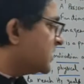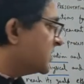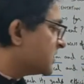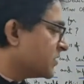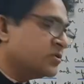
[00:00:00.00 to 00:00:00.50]

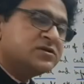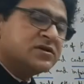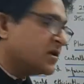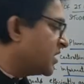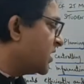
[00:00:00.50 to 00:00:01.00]

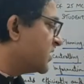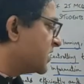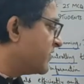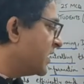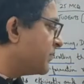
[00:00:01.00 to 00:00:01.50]
includes
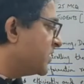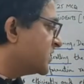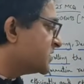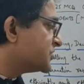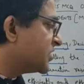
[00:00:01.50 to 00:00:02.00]
developing
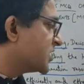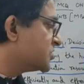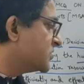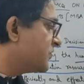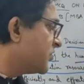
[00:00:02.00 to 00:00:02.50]
a
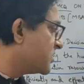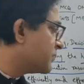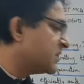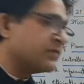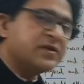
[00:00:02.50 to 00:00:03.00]
structure for the
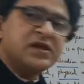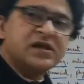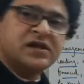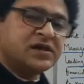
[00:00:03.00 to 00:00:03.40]
people,